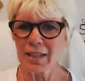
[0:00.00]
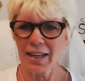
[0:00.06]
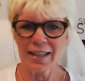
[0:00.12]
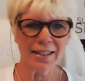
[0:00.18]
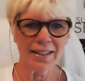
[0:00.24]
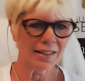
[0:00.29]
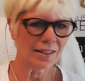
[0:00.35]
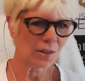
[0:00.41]

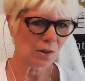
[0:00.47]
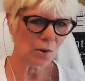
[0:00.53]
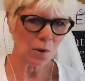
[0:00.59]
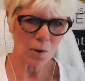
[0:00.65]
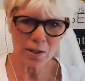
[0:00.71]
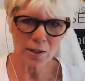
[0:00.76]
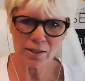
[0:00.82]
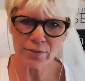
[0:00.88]
in
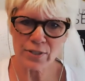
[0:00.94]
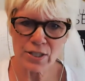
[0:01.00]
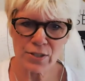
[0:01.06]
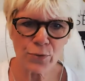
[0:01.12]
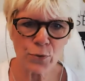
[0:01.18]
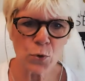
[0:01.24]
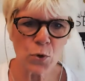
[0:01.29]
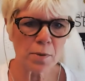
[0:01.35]
all of
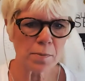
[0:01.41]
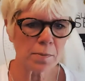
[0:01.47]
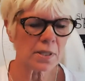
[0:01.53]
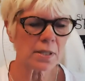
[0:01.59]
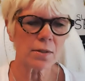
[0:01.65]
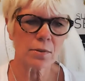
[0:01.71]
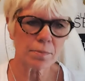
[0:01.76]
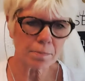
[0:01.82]
its
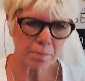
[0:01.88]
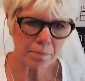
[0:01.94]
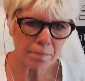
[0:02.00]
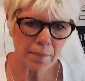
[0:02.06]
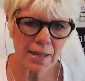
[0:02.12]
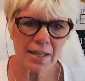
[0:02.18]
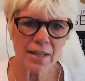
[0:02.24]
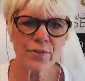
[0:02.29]
forms, or
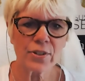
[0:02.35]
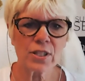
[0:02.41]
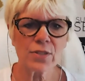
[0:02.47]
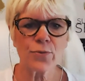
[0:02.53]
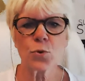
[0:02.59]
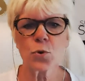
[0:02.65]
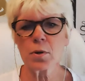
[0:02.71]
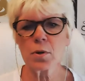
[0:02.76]
many of its
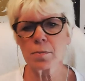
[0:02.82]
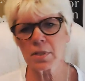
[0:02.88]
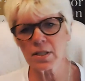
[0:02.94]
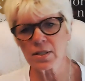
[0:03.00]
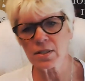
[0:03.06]
forms,